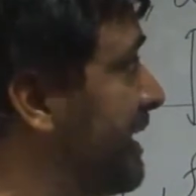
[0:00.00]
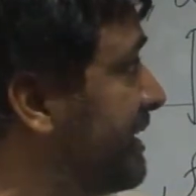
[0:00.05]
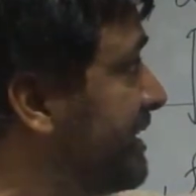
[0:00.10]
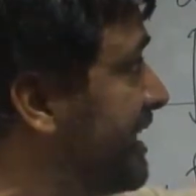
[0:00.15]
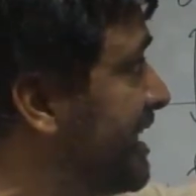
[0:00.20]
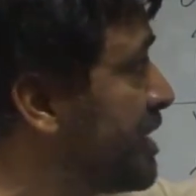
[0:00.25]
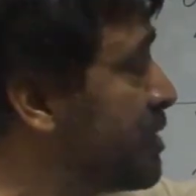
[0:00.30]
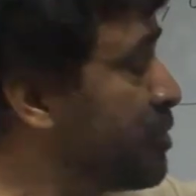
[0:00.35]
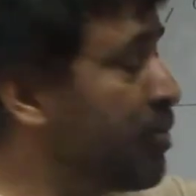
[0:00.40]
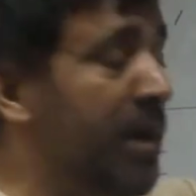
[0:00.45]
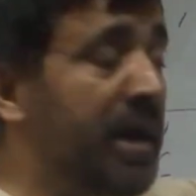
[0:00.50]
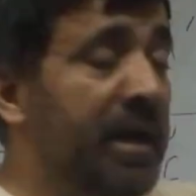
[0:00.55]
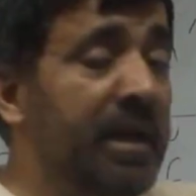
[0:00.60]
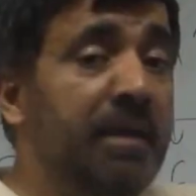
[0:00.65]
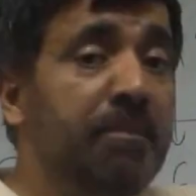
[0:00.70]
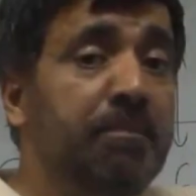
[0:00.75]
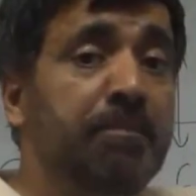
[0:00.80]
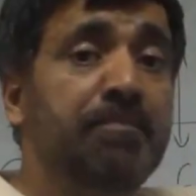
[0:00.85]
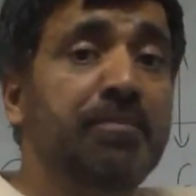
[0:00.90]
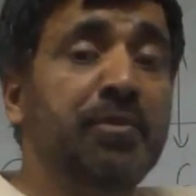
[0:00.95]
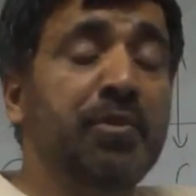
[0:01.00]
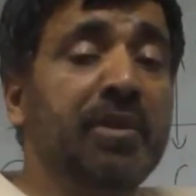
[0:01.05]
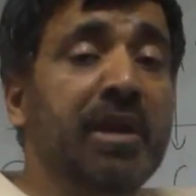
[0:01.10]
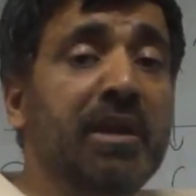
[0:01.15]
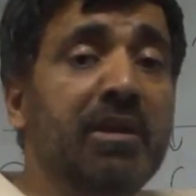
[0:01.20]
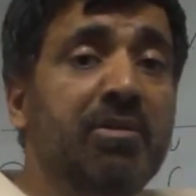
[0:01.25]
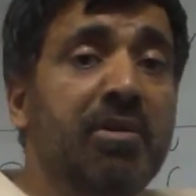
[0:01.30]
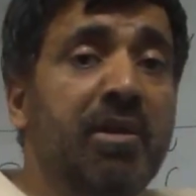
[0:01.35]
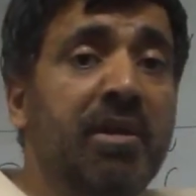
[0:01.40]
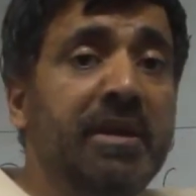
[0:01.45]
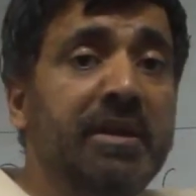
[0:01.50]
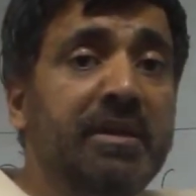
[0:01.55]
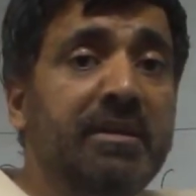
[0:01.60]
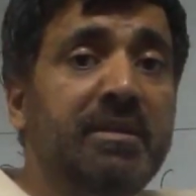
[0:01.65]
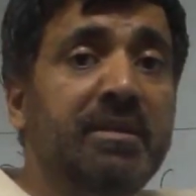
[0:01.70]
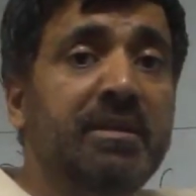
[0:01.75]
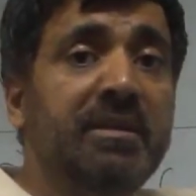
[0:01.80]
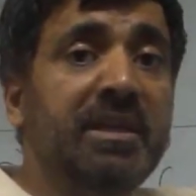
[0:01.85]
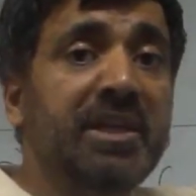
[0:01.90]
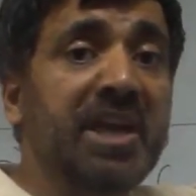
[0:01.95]
That is why you can call it
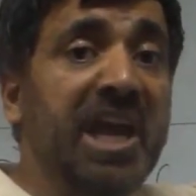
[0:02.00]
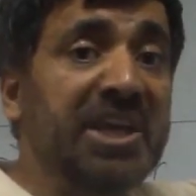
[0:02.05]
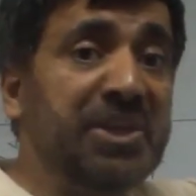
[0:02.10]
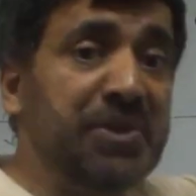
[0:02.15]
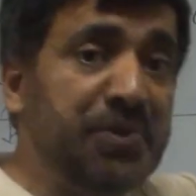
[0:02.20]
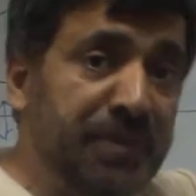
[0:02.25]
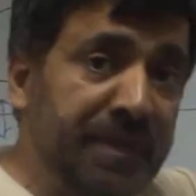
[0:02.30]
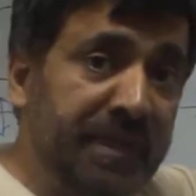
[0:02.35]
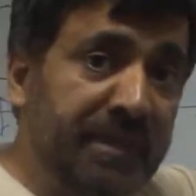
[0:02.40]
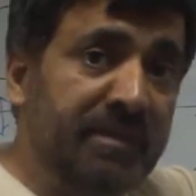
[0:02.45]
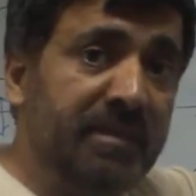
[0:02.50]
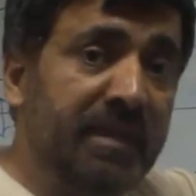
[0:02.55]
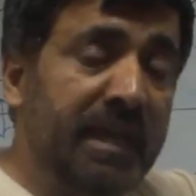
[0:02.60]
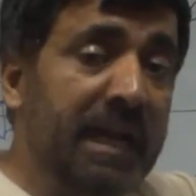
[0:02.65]
a unit.